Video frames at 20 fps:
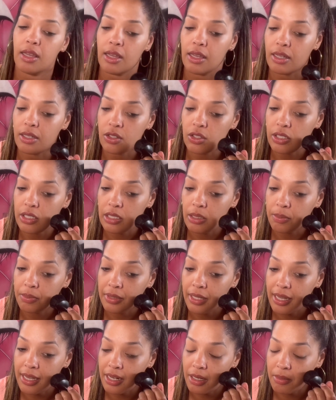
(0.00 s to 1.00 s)
and just
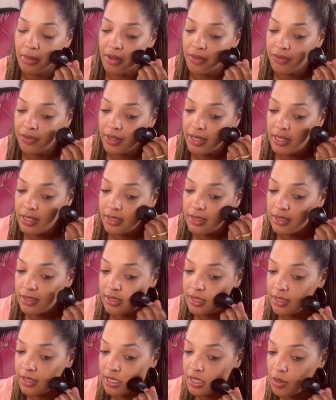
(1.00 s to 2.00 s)
apply it on my face
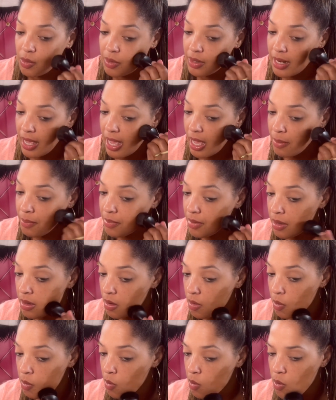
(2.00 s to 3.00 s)
and see what happens.
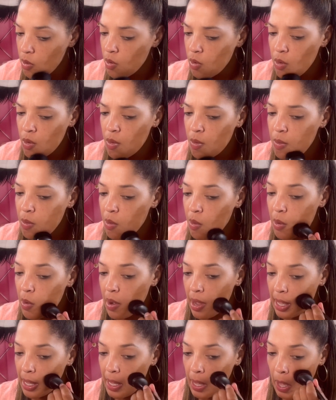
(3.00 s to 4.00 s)
Oh
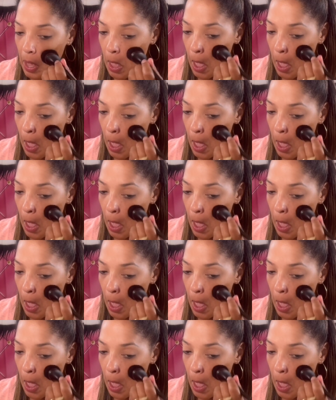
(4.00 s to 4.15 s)
boy.